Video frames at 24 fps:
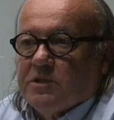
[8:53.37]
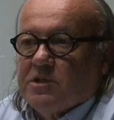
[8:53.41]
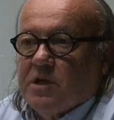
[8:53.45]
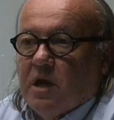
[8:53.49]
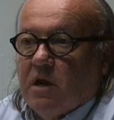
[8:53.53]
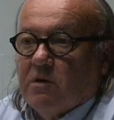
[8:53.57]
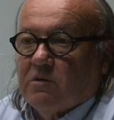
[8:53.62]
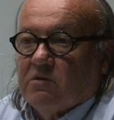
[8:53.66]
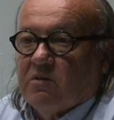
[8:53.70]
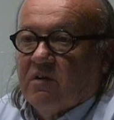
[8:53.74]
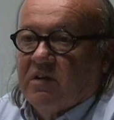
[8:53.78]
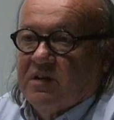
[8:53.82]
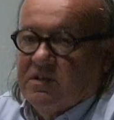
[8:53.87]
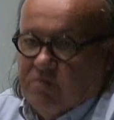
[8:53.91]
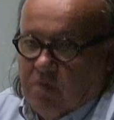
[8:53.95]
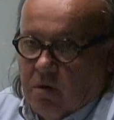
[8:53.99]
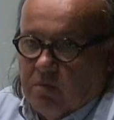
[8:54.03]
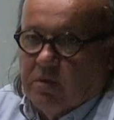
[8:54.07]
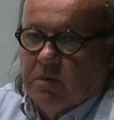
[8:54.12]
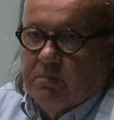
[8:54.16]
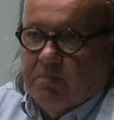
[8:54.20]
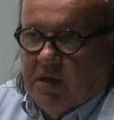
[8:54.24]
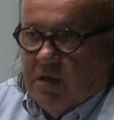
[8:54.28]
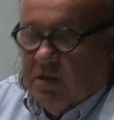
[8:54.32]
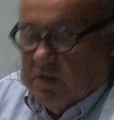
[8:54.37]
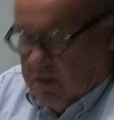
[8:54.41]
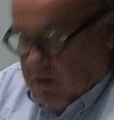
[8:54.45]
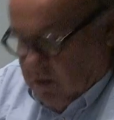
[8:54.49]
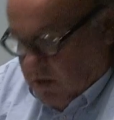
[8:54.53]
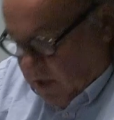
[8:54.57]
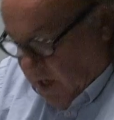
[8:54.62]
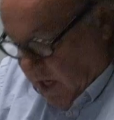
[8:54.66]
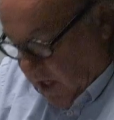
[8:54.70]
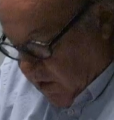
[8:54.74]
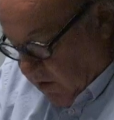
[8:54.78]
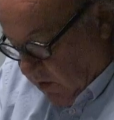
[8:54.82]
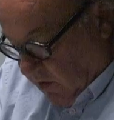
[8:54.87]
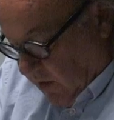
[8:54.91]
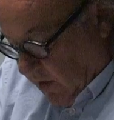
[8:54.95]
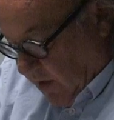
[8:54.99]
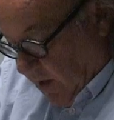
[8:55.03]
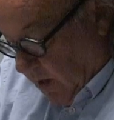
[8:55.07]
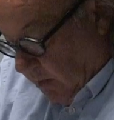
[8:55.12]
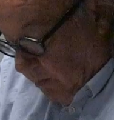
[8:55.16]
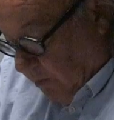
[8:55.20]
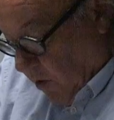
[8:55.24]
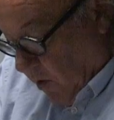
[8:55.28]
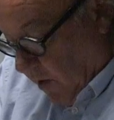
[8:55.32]
Territories, what would be Saskatchewan and
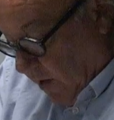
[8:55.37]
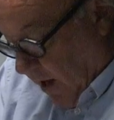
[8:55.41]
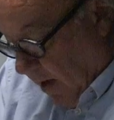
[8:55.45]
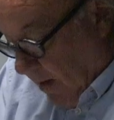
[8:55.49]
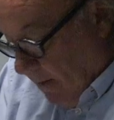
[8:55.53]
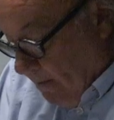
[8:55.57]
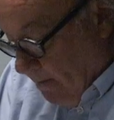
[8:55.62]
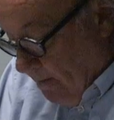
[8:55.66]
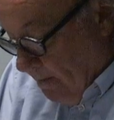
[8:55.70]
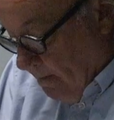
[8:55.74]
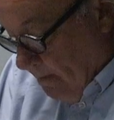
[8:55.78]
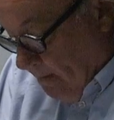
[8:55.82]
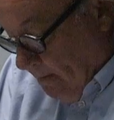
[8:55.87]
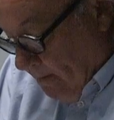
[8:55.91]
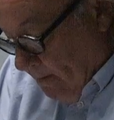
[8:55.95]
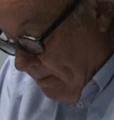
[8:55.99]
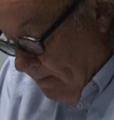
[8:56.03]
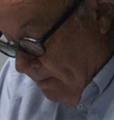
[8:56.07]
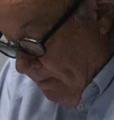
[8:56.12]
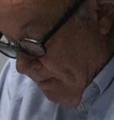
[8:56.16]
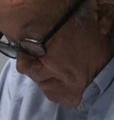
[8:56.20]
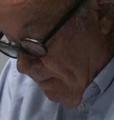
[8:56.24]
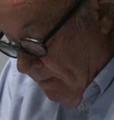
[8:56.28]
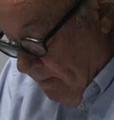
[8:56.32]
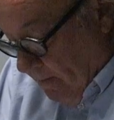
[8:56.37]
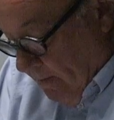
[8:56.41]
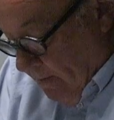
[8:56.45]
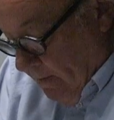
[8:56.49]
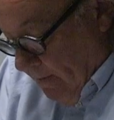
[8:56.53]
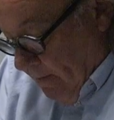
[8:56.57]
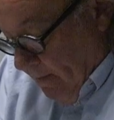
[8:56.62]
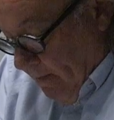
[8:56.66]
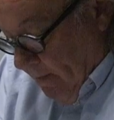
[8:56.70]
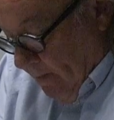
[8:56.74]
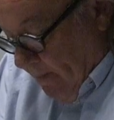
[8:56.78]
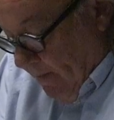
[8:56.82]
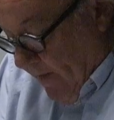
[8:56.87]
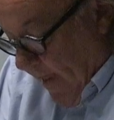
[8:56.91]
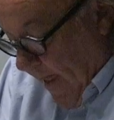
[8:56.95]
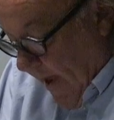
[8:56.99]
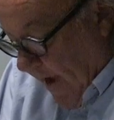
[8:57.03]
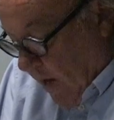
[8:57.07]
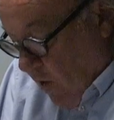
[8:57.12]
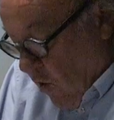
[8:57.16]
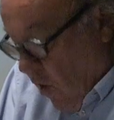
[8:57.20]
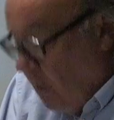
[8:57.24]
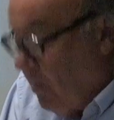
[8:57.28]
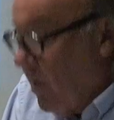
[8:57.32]
Alberta, the
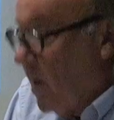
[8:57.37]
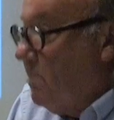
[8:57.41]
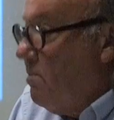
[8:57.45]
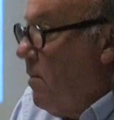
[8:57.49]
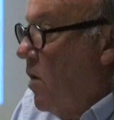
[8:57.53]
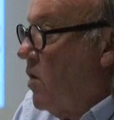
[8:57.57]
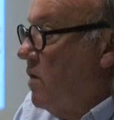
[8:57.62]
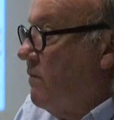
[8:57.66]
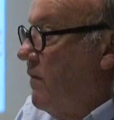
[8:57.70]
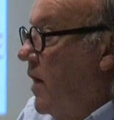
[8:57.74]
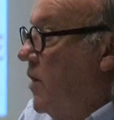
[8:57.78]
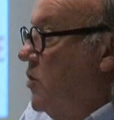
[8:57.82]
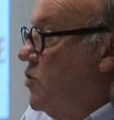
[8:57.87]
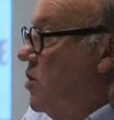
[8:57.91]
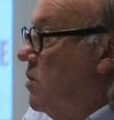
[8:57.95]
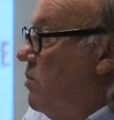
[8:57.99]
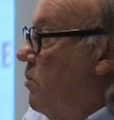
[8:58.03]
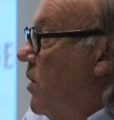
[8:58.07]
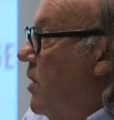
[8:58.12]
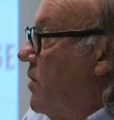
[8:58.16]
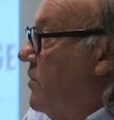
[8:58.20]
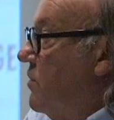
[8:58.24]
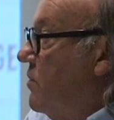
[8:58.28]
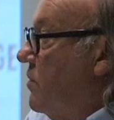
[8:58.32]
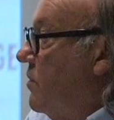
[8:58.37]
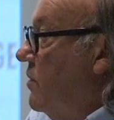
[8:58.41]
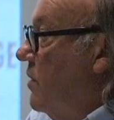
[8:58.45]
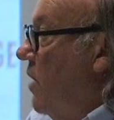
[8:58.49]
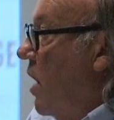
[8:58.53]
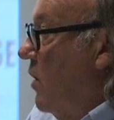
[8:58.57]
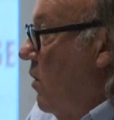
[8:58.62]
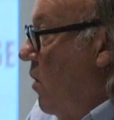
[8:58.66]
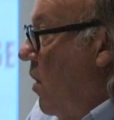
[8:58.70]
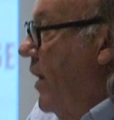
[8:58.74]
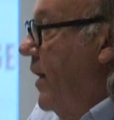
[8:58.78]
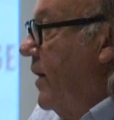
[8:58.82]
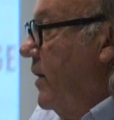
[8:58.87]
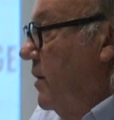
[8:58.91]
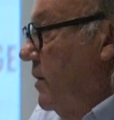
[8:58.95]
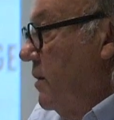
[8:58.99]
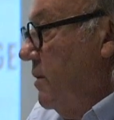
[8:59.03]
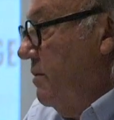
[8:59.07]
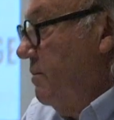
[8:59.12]
economic motivation was not oil,